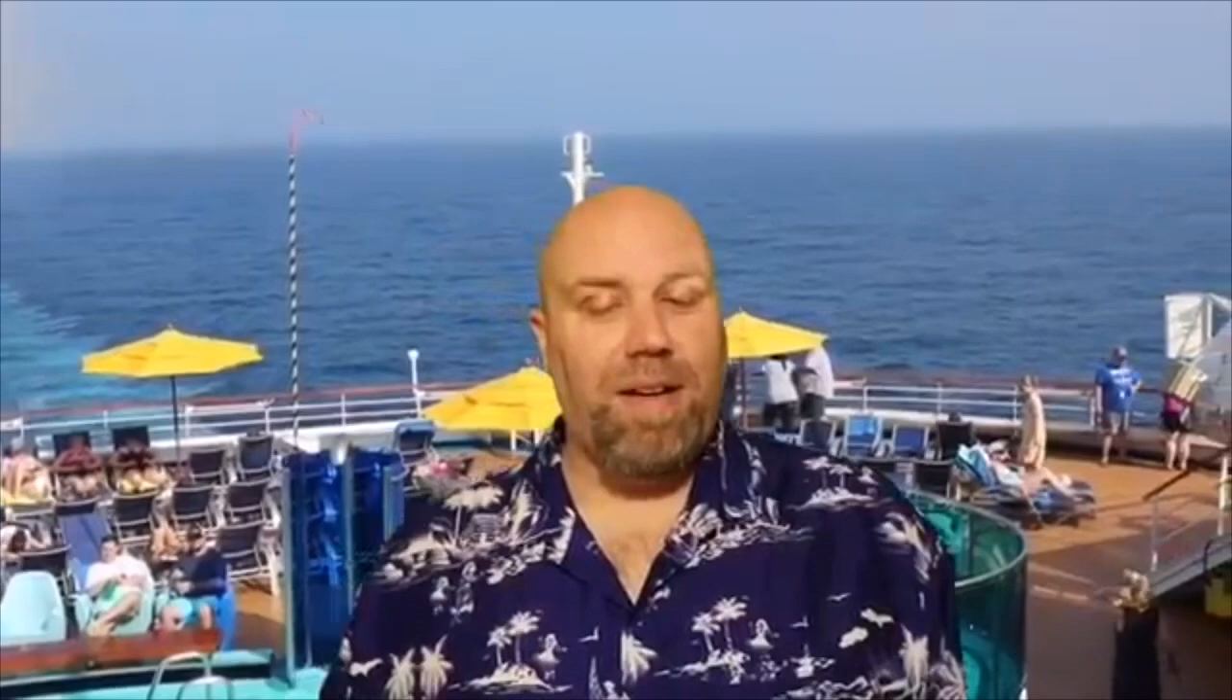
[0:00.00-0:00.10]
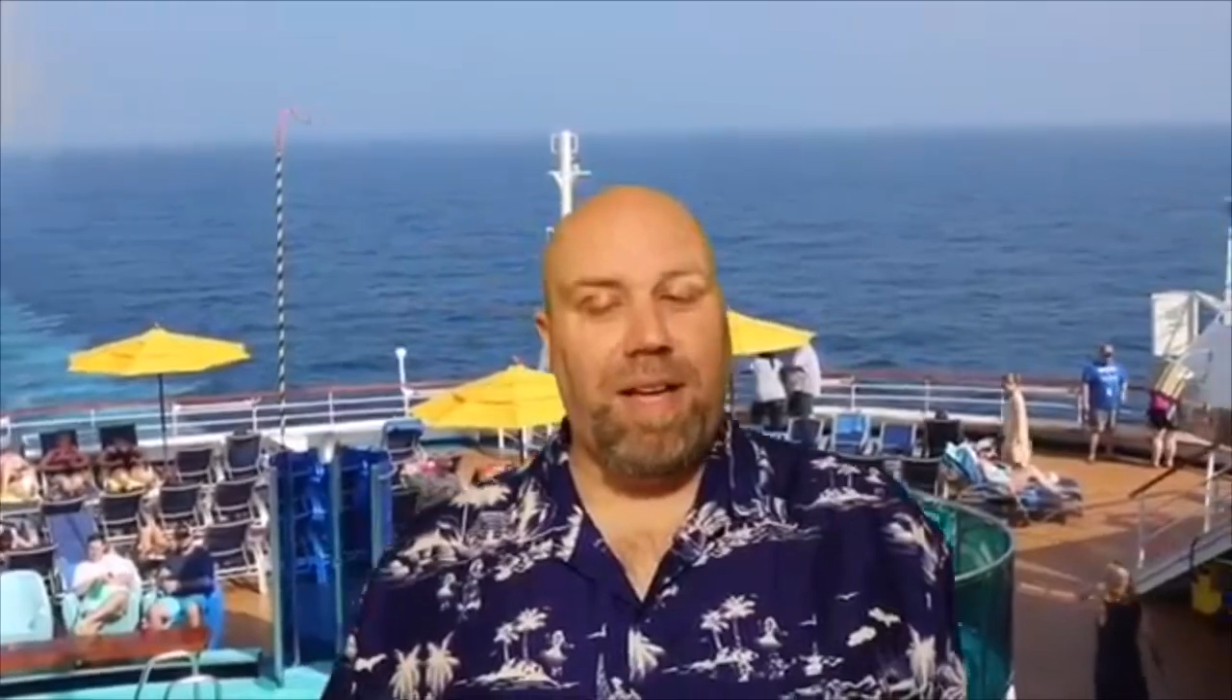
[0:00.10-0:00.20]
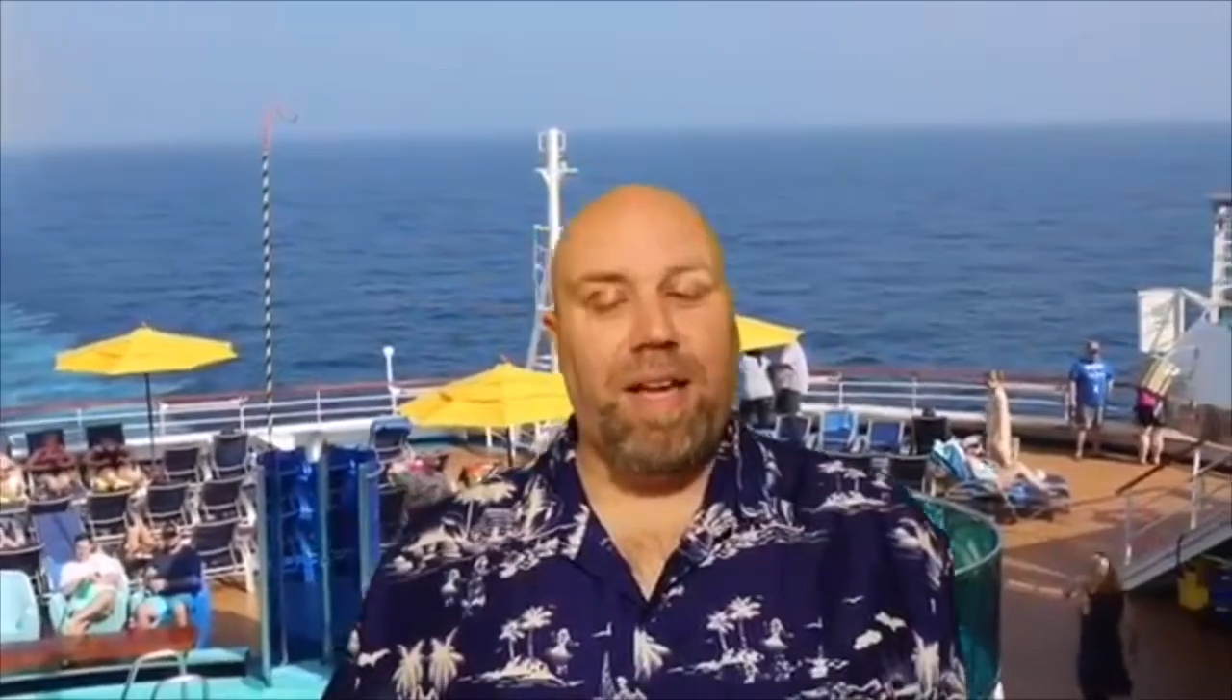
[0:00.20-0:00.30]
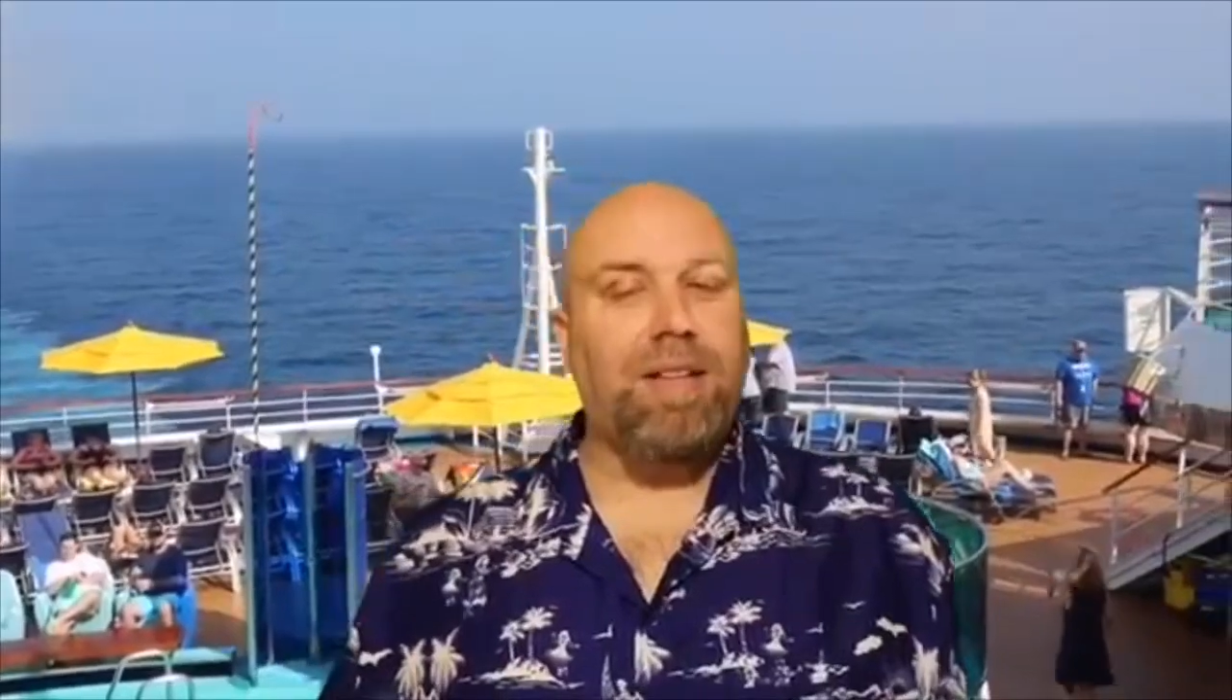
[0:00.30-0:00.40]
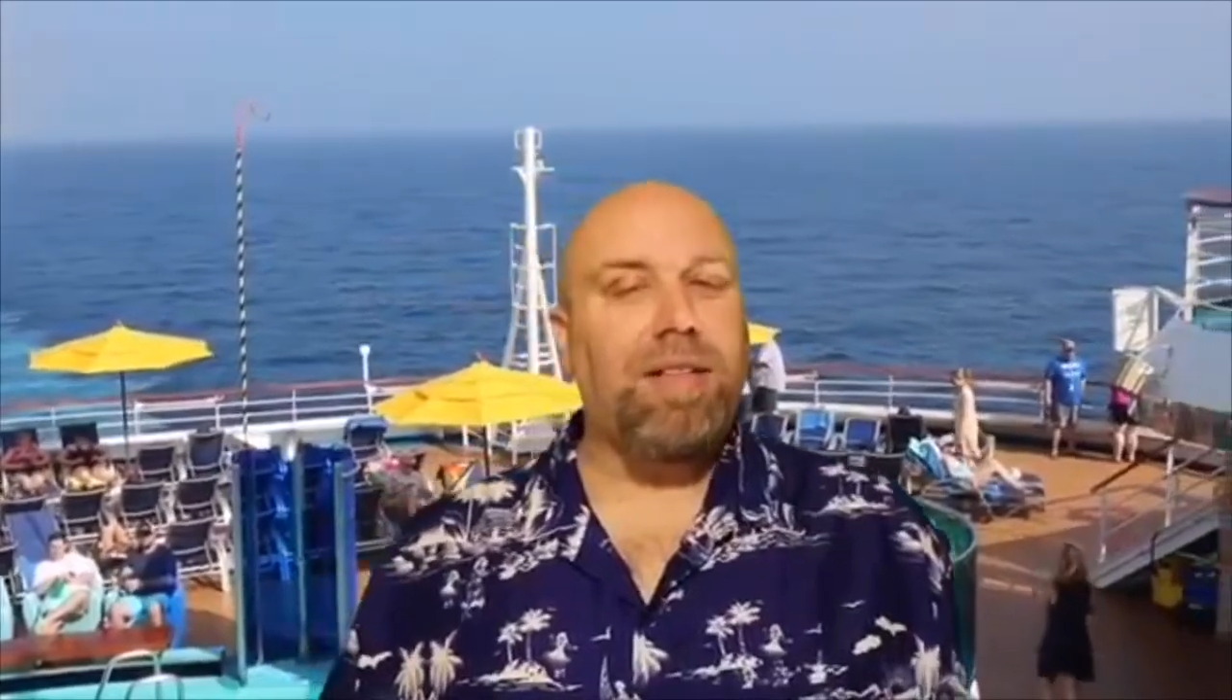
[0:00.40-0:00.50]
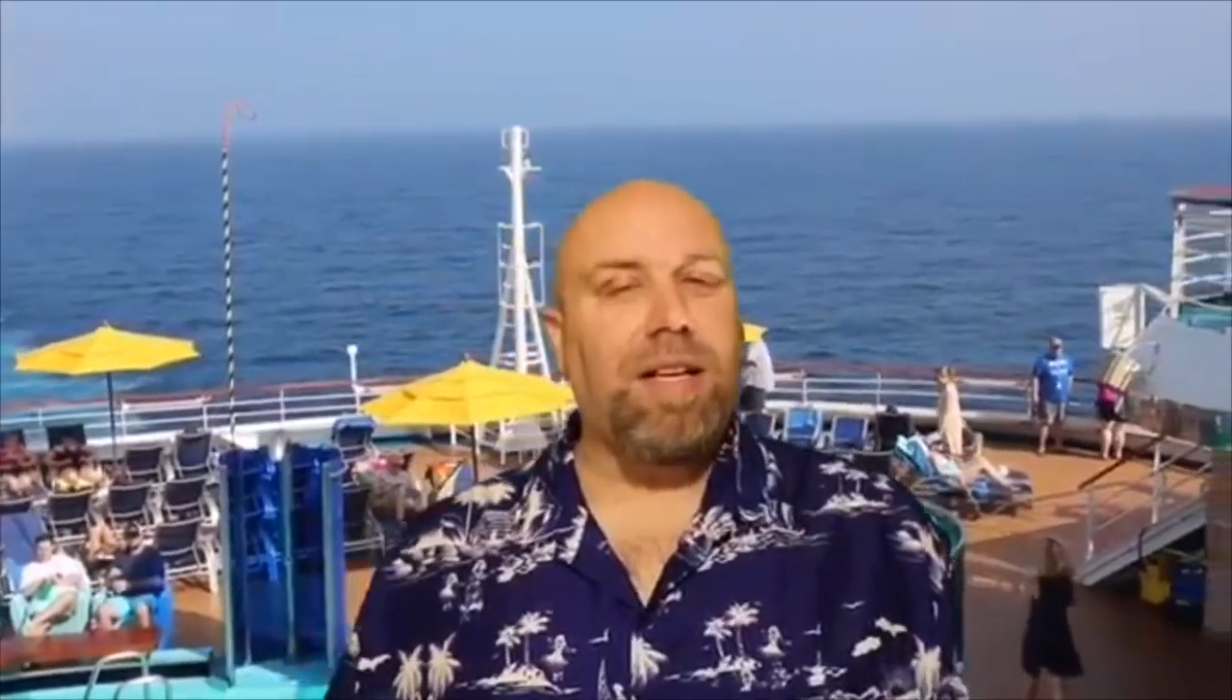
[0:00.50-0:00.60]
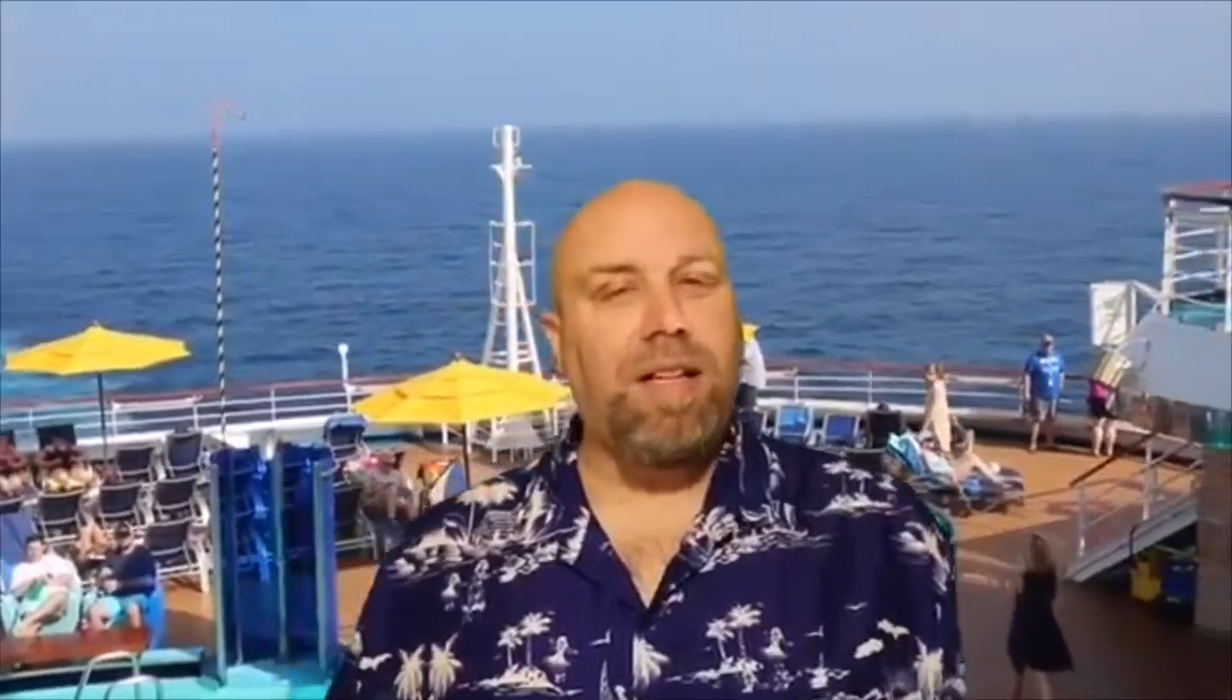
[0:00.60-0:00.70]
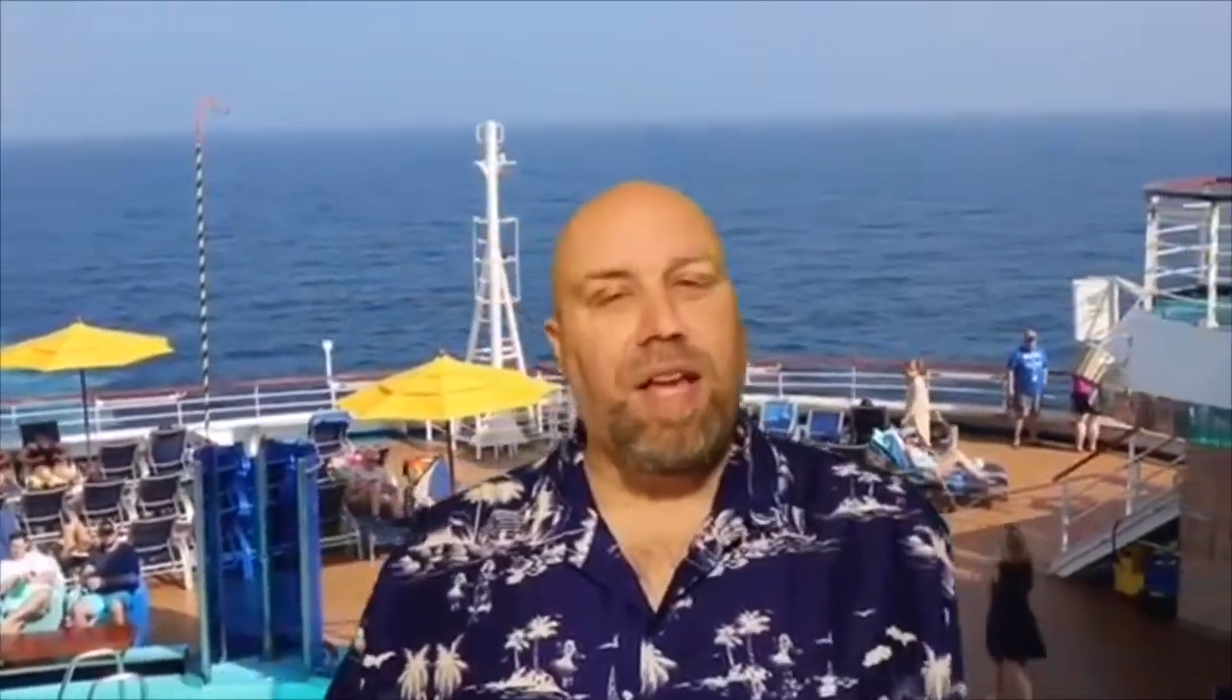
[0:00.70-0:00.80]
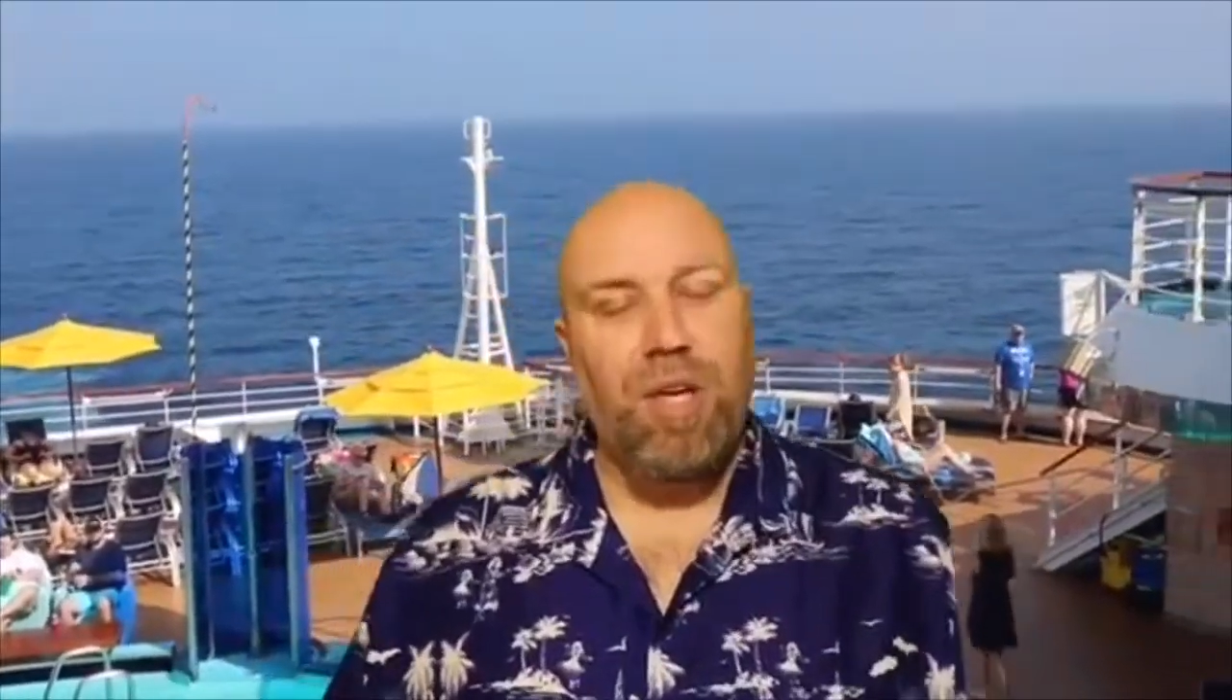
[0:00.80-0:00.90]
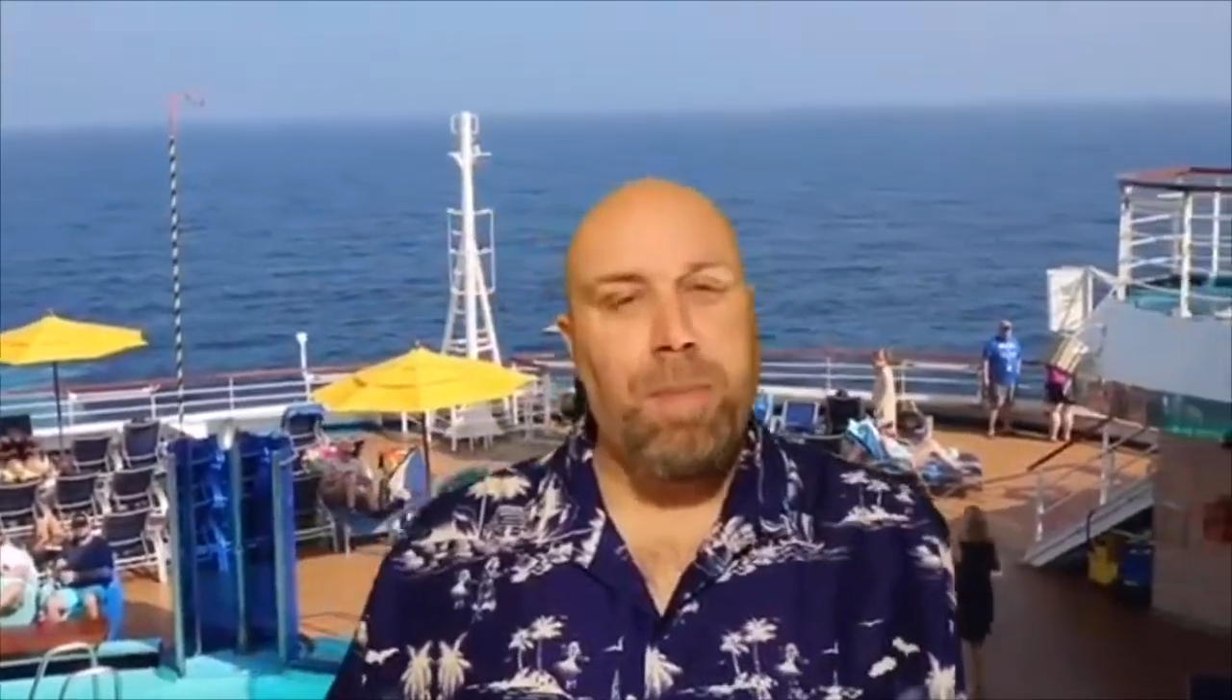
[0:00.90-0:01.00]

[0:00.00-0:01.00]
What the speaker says: inkling that you